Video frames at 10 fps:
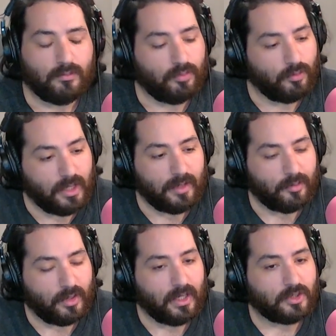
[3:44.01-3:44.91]

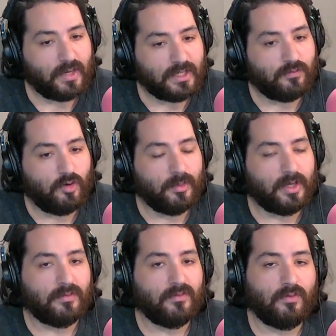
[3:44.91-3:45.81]
Pretty
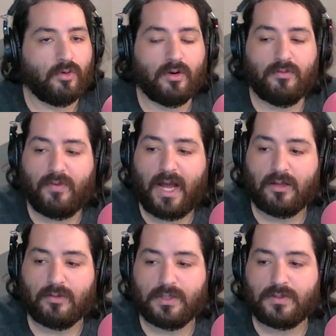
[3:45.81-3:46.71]
transformative for
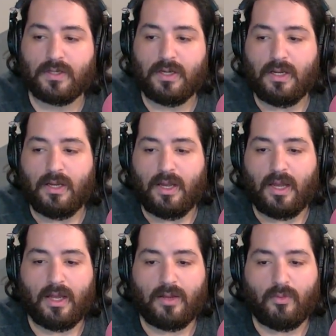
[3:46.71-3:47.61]
Valorant,
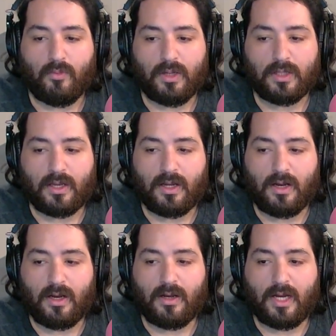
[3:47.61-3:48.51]
and one that
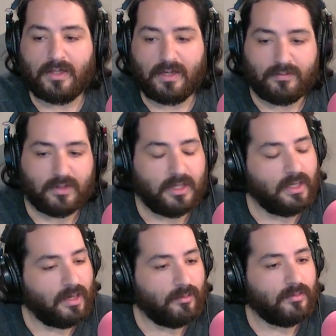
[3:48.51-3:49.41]
I
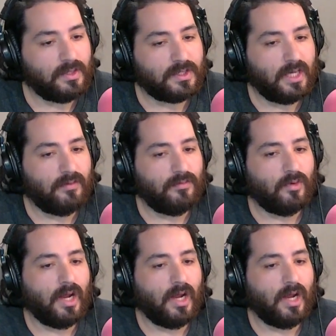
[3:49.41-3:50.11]
definitely am excited for.